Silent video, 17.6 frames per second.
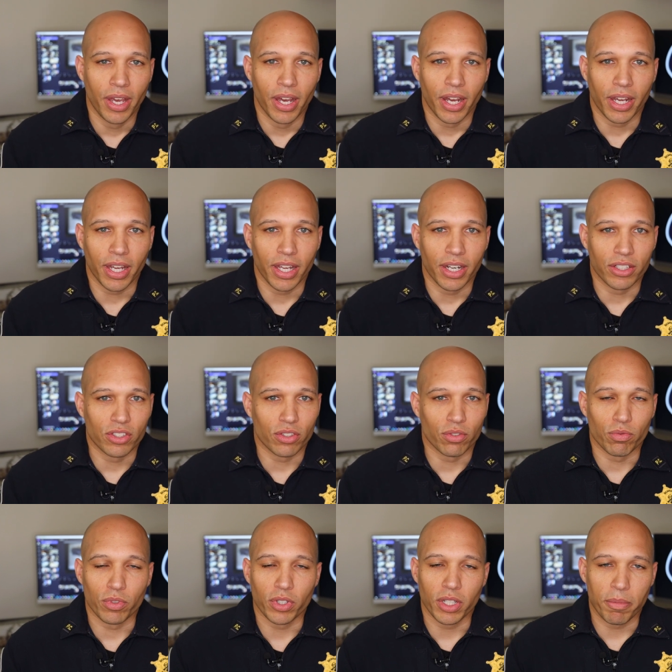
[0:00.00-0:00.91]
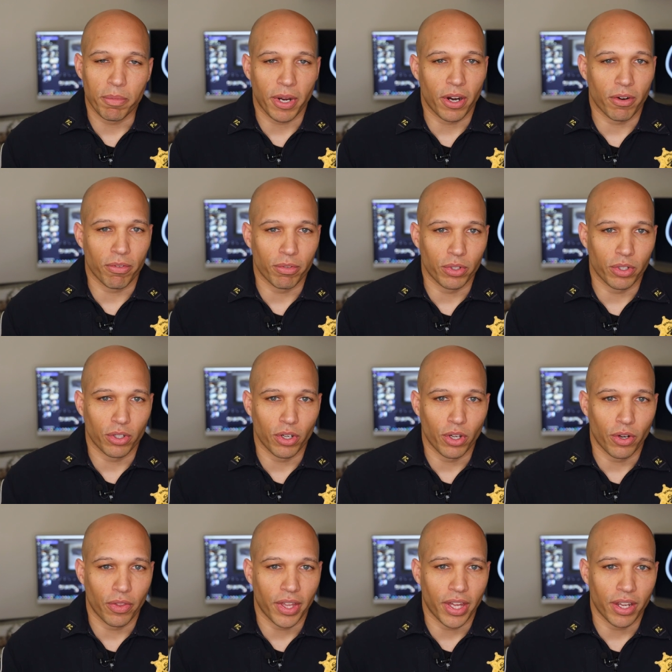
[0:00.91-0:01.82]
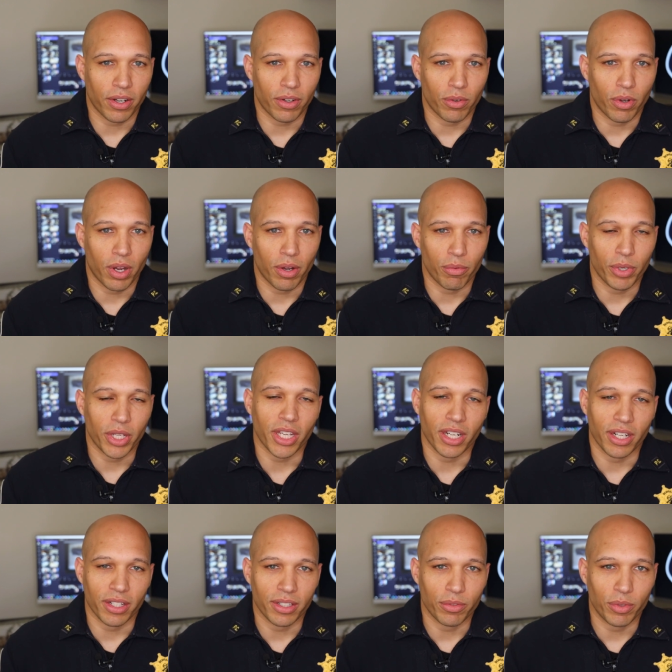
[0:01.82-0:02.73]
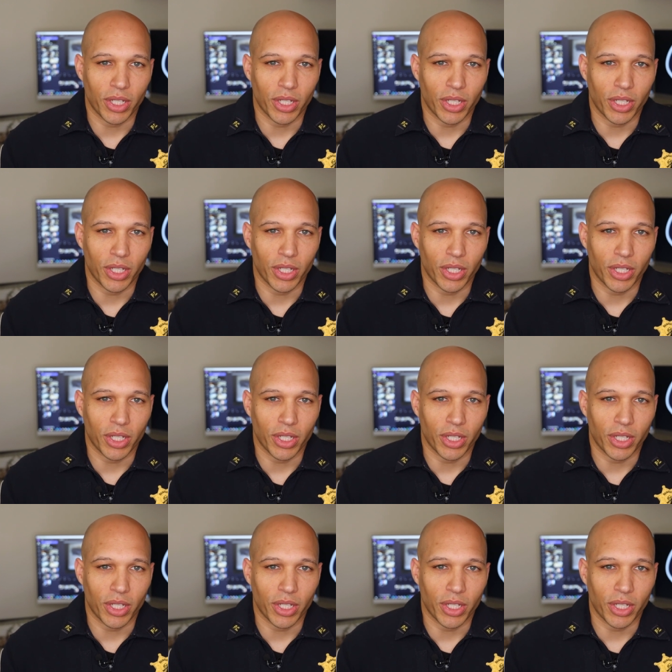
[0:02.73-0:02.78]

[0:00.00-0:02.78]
again, it's just really powerful to know that uh, we can,